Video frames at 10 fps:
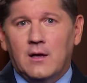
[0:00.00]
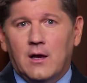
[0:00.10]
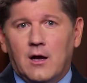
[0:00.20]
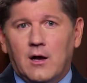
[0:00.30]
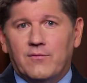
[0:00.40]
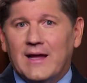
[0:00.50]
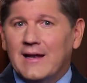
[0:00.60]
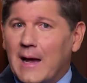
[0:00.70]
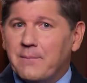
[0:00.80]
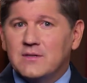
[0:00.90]
Uh, that
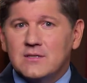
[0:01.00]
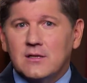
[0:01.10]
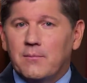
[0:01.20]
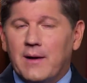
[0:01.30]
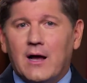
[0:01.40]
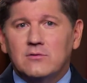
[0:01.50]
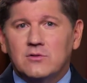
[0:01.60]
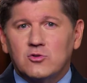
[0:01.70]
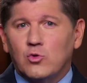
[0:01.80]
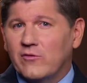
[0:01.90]
happens in about
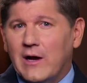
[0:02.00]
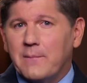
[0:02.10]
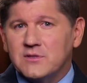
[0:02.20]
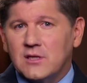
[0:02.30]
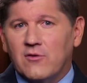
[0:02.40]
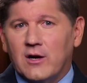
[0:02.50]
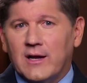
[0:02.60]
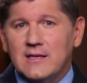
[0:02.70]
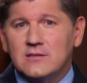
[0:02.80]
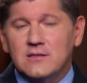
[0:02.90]
25% uh, of our
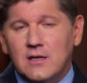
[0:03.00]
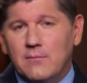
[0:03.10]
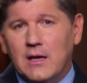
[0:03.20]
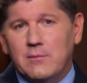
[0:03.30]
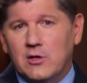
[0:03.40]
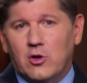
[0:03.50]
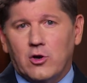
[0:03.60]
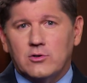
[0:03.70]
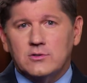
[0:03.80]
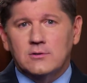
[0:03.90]
cases and it may be
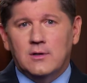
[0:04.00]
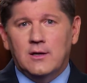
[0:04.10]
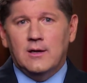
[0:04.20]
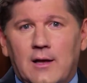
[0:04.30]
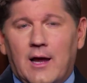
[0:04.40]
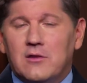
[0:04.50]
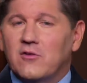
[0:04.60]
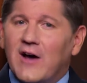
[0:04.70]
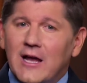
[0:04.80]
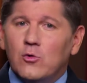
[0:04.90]
yours. And the
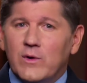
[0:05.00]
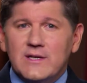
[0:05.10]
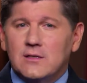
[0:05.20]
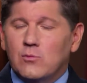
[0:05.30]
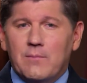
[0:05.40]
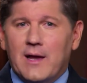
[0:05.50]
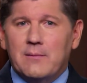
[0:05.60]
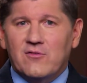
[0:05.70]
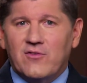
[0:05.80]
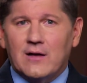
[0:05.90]
final reason we may
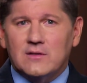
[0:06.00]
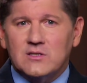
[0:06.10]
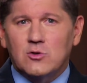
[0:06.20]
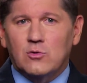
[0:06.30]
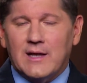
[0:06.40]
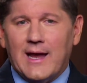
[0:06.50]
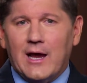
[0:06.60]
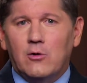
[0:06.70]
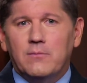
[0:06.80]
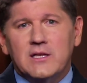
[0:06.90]
be filing the suit
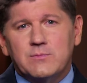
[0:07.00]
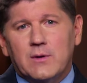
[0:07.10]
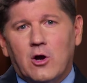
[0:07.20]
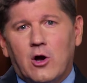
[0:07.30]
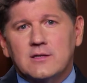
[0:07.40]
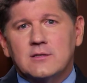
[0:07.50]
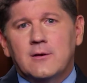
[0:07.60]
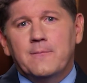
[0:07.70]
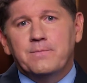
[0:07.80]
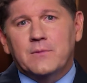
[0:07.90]
now is because
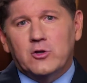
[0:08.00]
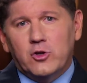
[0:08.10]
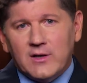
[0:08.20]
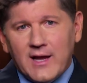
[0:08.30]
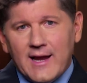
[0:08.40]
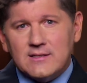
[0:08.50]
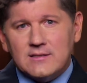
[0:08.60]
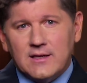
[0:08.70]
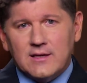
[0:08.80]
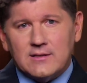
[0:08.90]
your
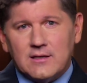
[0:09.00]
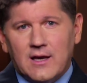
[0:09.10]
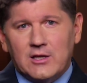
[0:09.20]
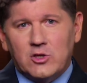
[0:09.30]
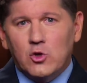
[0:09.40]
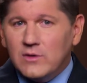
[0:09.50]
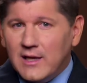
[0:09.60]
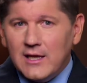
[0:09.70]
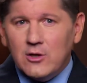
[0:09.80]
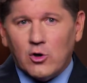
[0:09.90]
case is a
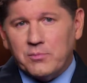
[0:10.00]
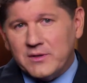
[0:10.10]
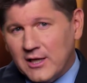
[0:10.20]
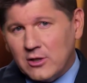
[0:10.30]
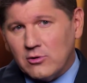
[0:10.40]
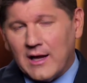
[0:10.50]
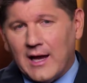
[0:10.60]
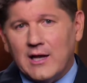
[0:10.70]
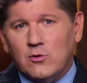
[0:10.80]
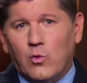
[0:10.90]
unique or particular
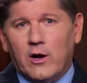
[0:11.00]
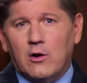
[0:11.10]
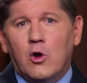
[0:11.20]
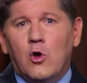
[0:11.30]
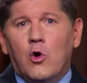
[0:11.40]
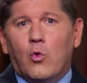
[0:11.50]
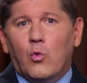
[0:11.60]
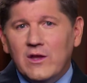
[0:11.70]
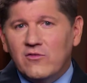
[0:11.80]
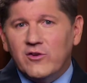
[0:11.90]
kind where
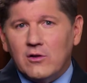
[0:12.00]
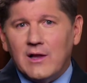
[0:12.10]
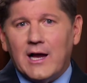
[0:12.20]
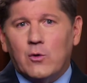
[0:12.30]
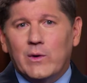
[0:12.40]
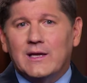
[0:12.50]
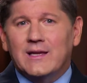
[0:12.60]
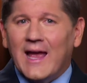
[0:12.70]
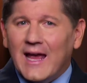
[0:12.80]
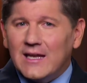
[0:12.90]
we feel like we
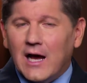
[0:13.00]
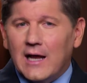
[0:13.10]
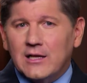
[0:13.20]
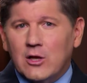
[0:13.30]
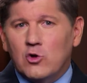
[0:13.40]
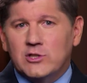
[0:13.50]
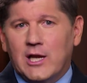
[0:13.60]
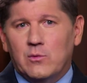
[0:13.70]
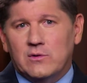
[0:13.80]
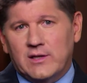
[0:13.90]
cannot
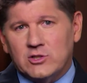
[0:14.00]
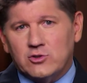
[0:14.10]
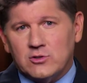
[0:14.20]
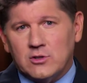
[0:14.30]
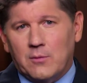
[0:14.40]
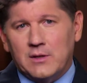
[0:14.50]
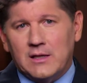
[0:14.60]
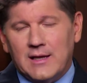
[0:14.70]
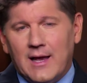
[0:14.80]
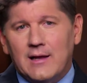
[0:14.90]
negotiate with the insurance
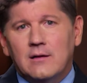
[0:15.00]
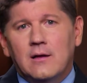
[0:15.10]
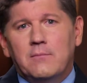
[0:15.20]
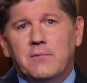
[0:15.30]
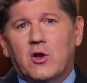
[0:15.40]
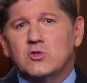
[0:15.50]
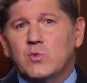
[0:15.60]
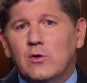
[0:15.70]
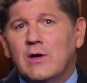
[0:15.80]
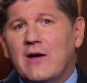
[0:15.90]
company yet because
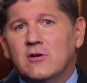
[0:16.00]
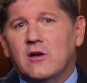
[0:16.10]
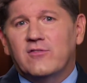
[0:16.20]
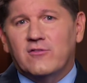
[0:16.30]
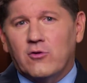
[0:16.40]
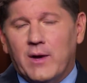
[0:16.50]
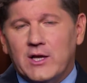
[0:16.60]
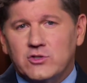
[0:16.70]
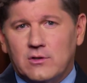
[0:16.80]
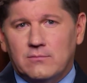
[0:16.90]
we don't have enough
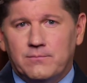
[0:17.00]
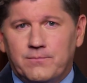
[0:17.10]
information